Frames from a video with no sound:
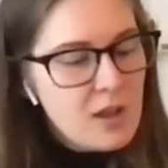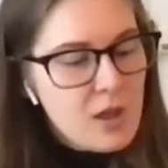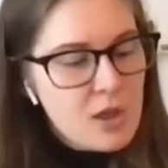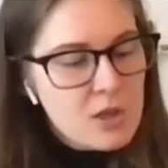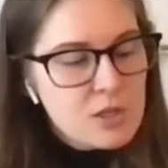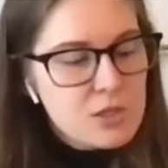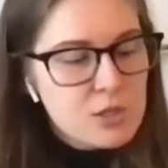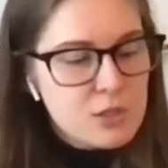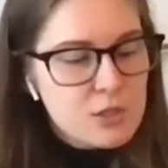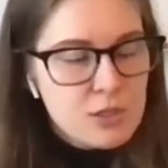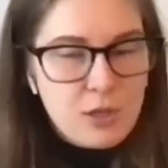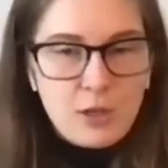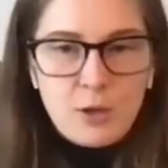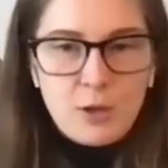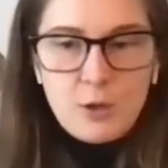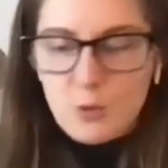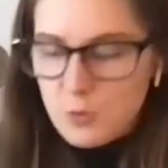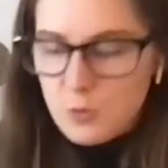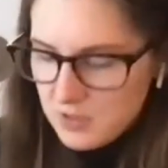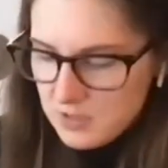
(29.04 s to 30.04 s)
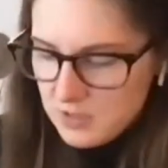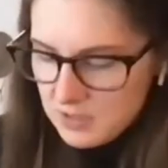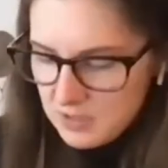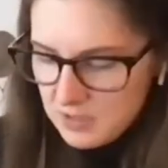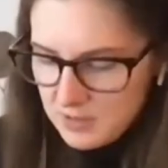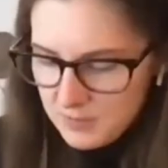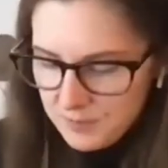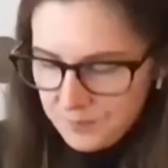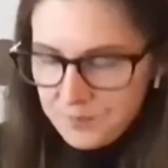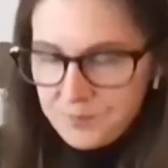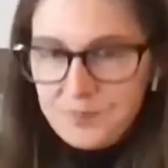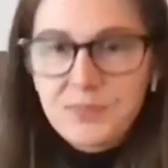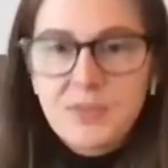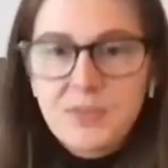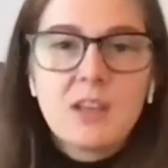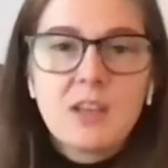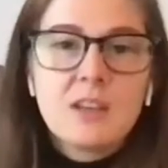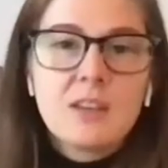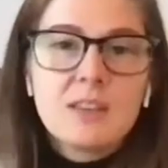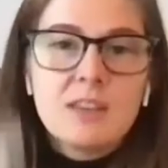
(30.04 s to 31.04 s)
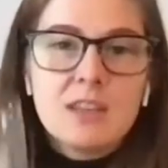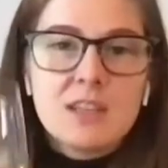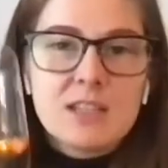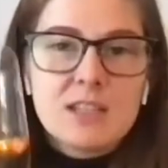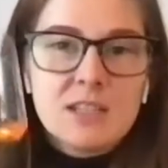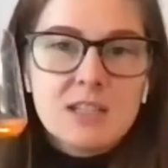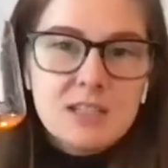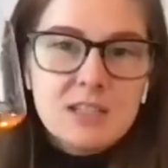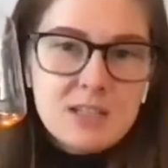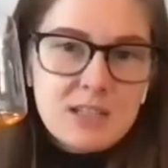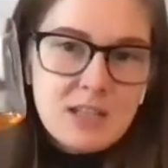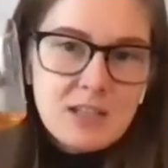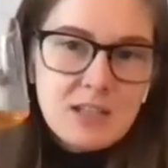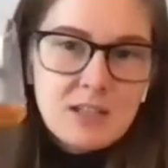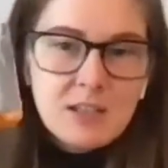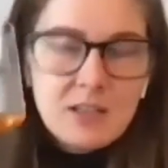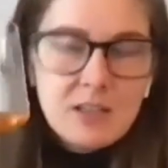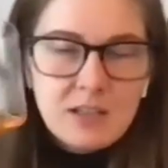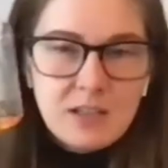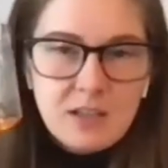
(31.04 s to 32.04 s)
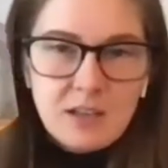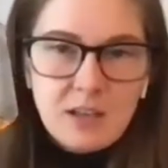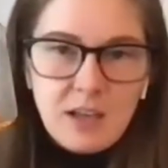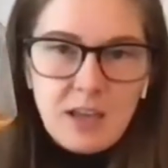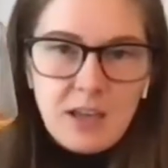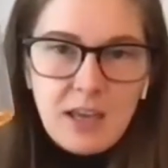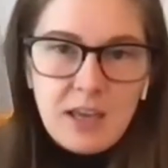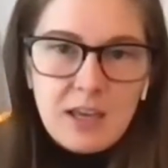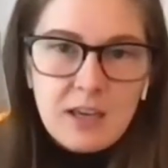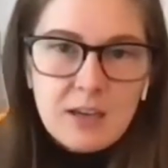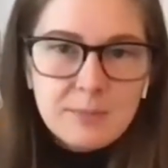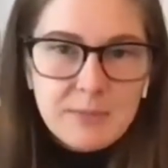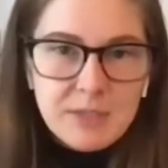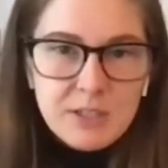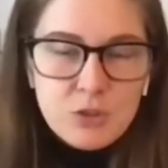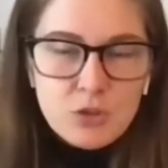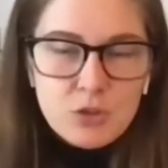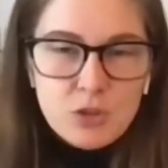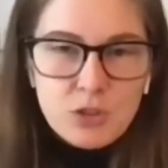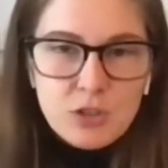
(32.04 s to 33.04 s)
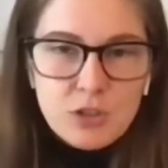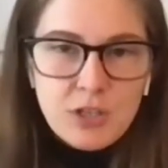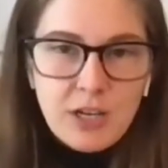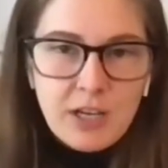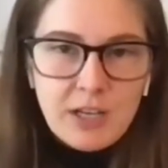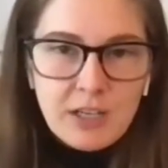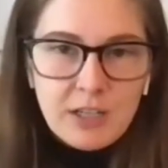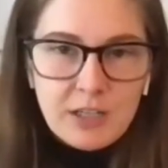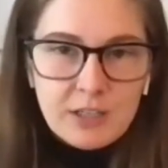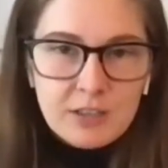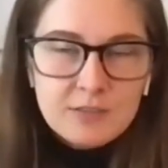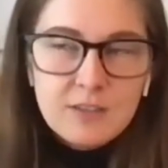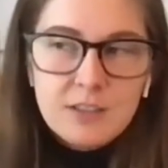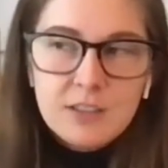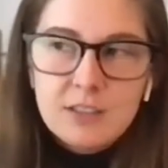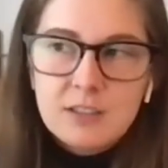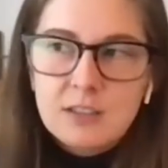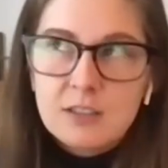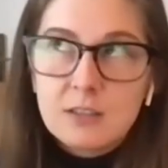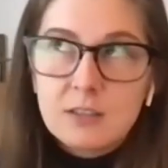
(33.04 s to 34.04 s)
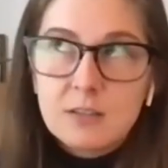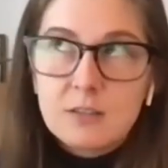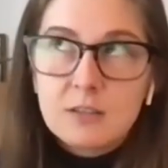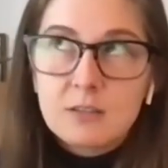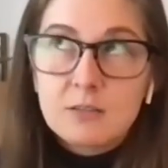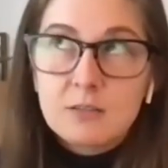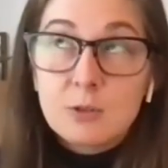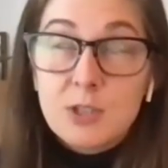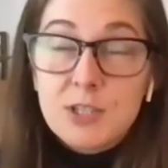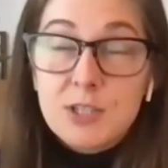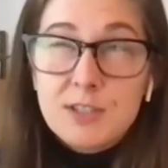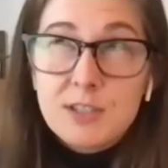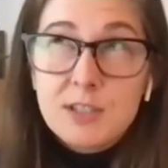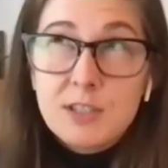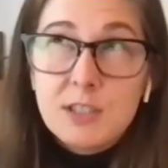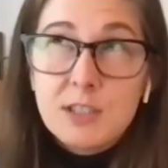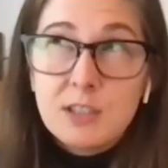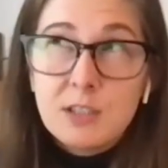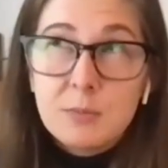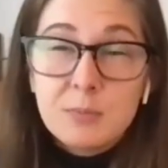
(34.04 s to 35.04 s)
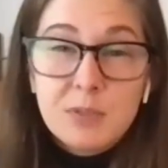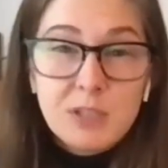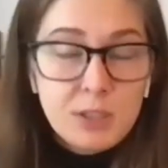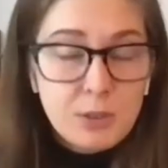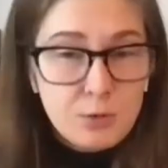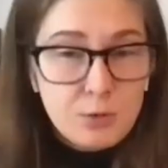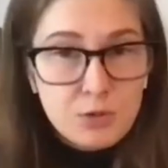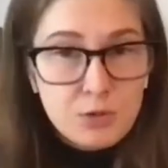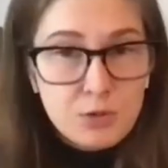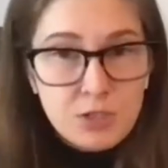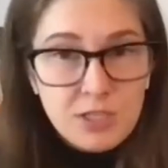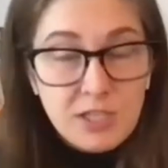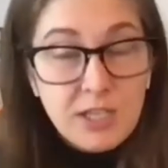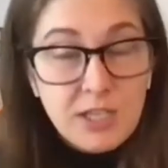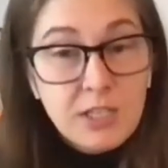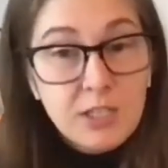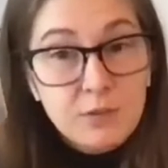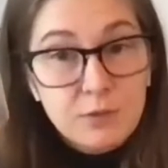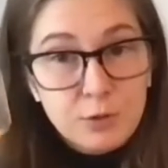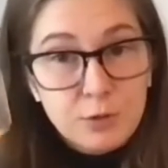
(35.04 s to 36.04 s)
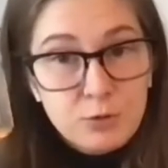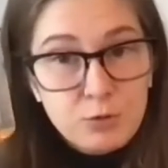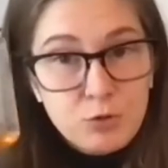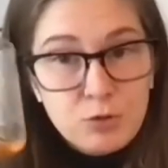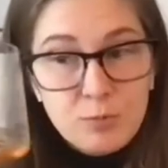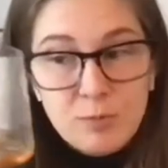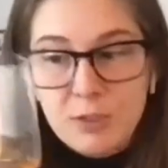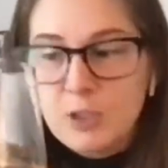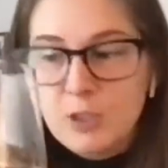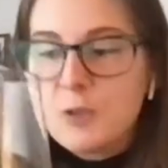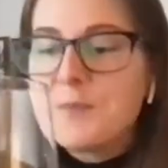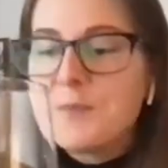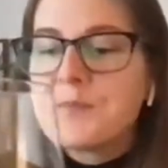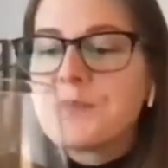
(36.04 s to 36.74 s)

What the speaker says: So this is a mixture of Riesling, Pinot Gris, and Gewürztraminer.